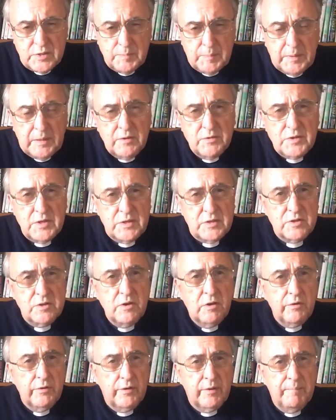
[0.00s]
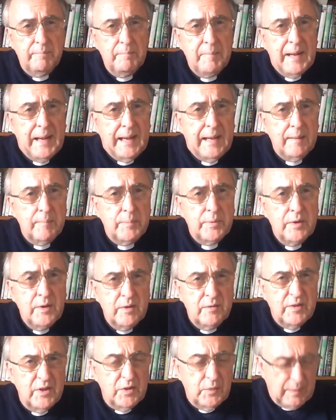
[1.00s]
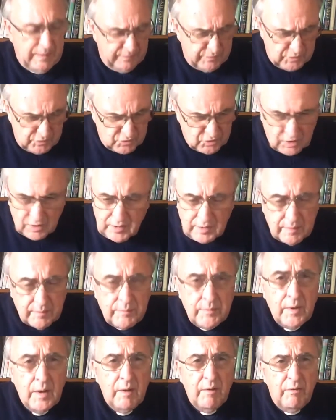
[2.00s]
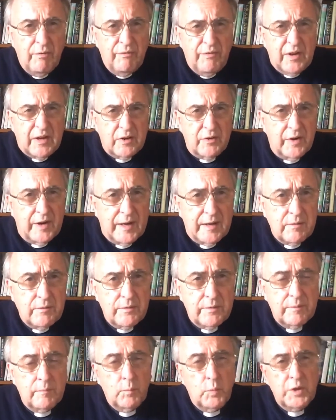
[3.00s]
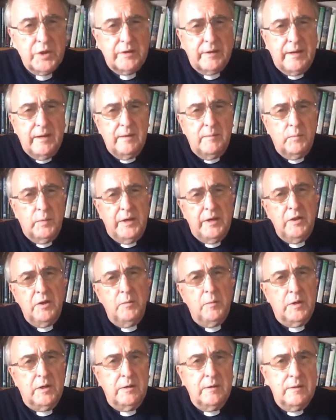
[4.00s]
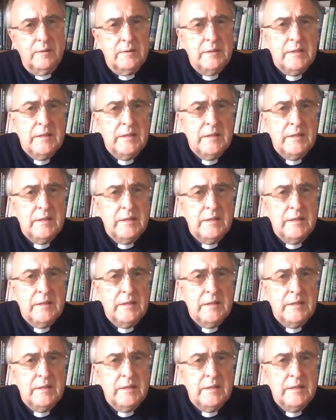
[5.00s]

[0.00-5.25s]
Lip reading: because it's not a map that you have to try and figure out and work out where you are.